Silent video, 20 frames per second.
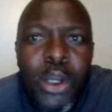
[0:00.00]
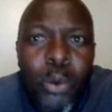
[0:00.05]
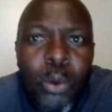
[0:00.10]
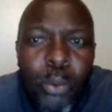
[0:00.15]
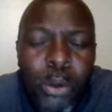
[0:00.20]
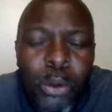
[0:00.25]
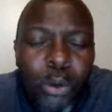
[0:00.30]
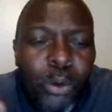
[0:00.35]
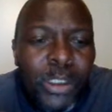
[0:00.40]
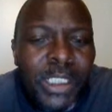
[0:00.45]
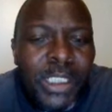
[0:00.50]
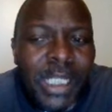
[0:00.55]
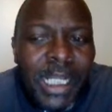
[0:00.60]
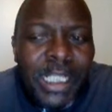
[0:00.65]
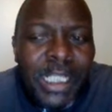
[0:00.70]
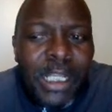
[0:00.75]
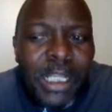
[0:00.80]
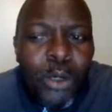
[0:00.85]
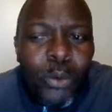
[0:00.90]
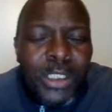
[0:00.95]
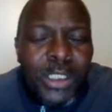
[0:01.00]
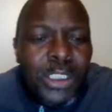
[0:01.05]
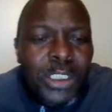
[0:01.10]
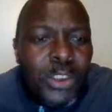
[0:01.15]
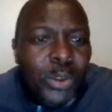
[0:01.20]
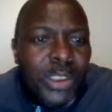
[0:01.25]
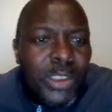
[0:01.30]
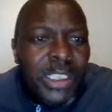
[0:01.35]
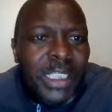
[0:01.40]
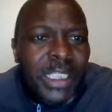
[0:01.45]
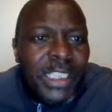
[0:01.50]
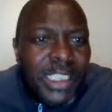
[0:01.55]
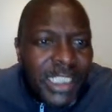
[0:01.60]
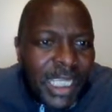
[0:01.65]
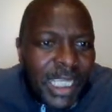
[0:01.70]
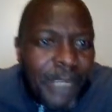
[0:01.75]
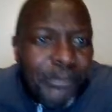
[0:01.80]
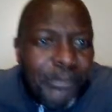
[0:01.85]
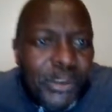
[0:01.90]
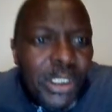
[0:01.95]
we only allow one source at a
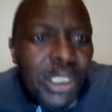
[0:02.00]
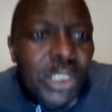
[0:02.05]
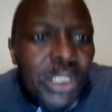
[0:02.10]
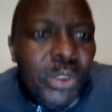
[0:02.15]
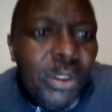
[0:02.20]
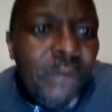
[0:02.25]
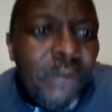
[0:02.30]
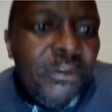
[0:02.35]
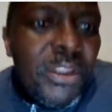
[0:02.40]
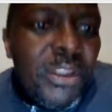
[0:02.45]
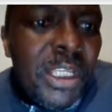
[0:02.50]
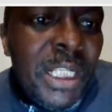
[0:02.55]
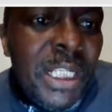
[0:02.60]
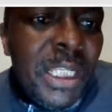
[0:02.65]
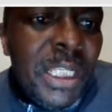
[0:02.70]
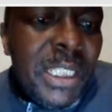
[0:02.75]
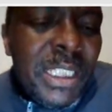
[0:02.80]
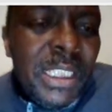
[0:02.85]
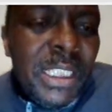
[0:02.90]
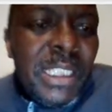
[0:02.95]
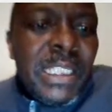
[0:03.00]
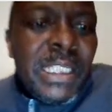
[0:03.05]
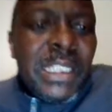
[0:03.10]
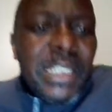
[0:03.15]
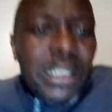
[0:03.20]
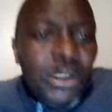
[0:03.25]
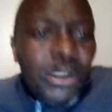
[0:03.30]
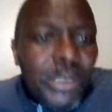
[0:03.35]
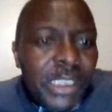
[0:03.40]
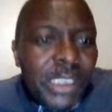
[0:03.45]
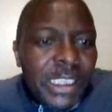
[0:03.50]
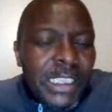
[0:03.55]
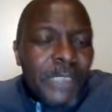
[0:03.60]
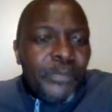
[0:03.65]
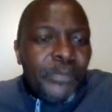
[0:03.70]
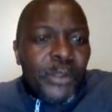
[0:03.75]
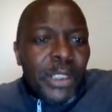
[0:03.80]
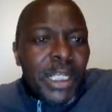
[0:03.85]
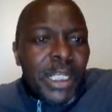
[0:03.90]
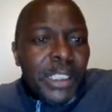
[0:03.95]
time, so everything else is grounded.
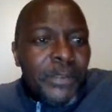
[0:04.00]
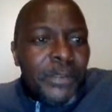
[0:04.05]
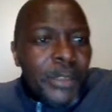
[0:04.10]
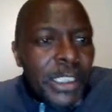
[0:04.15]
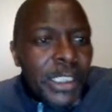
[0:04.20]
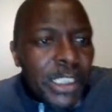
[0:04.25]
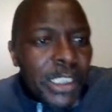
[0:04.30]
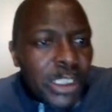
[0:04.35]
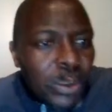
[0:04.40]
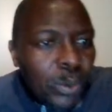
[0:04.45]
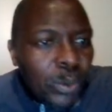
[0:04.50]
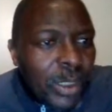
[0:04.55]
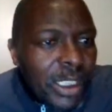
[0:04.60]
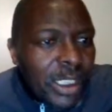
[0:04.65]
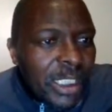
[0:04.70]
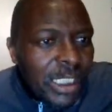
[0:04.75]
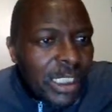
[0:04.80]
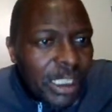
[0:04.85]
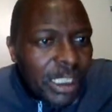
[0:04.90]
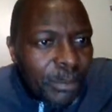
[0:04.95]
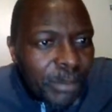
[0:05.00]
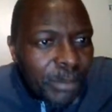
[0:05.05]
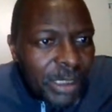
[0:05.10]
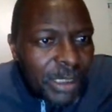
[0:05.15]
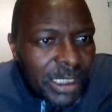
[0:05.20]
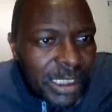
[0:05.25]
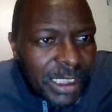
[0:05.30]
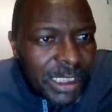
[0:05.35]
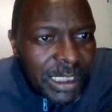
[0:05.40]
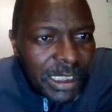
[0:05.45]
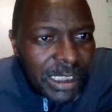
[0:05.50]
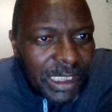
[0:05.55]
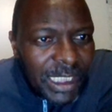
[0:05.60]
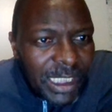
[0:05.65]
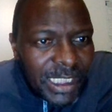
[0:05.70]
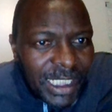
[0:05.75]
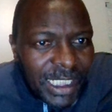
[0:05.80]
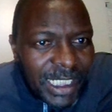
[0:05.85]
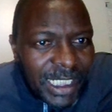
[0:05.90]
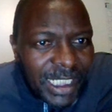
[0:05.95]
All right, so what then happens is, let's
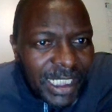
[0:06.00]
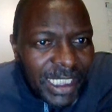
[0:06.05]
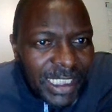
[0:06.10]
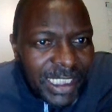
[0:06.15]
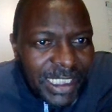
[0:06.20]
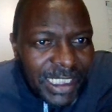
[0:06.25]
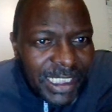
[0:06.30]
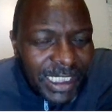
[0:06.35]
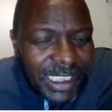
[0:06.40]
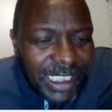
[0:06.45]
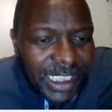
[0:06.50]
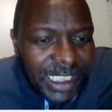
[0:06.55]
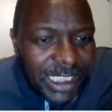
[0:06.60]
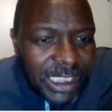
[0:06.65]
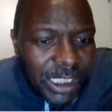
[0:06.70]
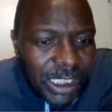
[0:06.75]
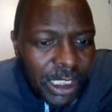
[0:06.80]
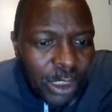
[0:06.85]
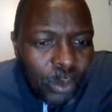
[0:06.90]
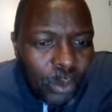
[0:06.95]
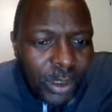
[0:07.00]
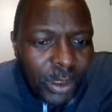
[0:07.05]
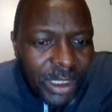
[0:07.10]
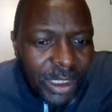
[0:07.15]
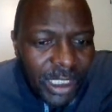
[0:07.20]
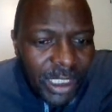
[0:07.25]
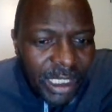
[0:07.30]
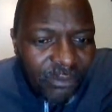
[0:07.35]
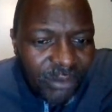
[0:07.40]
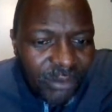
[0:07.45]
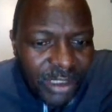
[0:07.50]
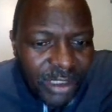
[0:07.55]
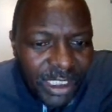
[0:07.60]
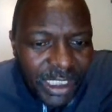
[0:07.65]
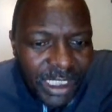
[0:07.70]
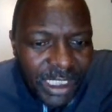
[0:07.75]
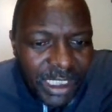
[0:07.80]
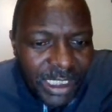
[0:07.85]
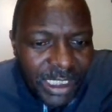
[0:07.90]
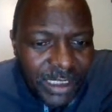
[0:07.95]
analyze the circuit with everything
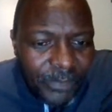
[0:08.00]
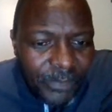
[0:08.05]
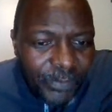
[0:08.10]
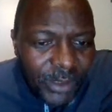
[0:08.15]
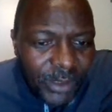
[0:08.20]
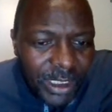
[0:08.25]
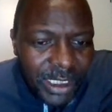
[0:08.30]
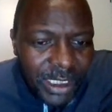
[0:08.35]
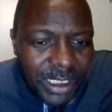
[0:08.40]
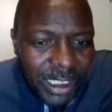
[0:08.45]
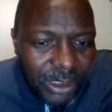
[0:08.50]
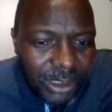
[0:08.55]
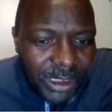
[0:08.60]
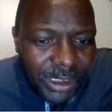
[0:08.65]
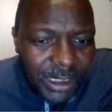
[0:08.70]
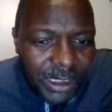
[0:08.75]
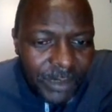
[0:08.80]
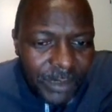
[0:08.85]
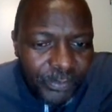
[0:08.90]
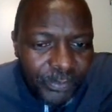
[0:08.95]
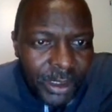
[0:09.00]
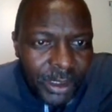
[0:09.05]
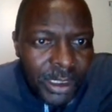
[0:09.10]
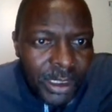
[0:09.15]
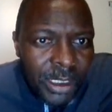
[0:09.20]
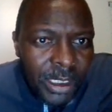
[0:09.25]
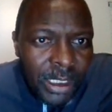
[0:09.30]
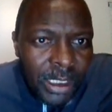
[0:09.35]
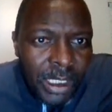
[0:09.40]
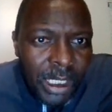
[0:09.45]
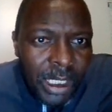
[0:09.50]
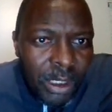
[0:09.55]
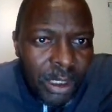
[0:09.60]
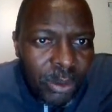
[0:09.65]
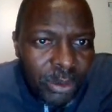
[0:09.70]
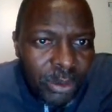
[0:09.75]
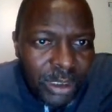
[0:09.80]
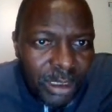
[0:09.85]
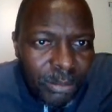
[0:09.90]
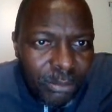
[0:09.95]
else grounded. I will
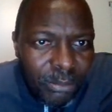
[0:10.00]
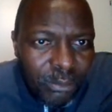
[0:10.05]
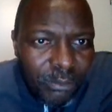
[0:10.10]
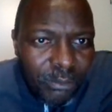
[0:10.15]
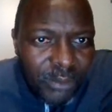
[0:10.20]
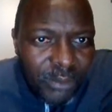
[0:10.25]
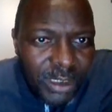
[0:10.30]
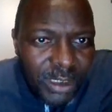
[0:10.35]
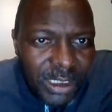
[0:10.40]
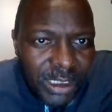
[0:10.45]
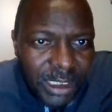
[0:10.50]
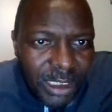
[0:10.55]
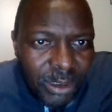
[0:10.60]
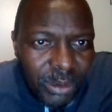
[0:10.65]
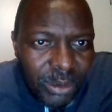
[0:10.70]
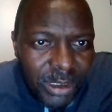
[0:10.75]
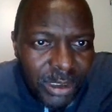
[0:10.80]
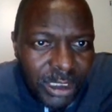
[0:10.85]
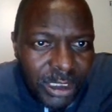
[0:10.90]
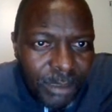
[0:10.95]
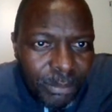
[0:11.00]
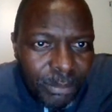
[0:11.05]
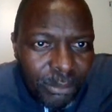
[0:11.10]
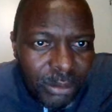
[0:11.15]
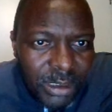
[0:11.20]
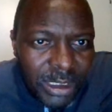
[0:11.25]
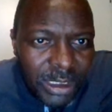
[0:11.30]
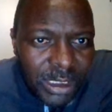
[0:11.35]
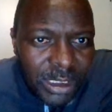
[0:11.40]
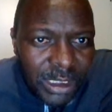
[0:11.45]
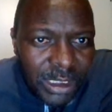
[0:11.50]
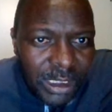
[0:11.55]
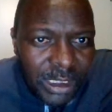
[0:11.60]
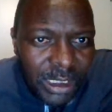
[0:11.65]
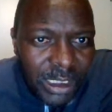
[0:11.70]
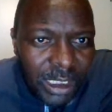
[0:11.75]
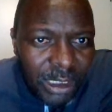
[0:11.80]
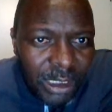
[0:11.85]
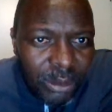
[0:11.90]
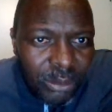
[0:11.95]
remove these arrows here because they
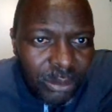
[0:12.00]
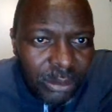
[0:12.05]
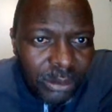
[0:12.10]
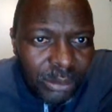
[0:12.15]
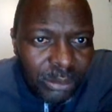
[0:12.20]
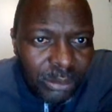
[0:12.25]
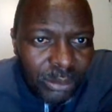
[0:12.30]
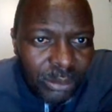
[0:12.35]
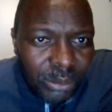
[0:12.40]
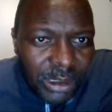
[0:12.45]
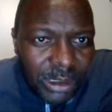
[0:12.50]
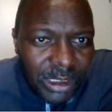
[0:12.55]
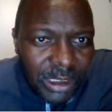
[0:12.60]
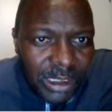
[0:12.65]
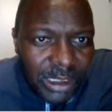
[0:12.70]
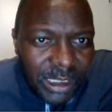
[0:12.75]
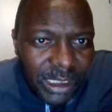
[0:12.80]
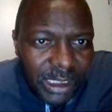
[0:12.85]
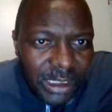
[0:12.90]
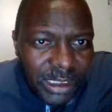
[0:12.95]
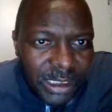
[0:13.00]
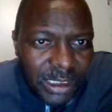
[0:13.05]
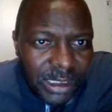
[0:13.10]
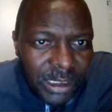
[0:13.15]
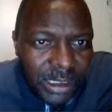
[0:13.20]
are going to create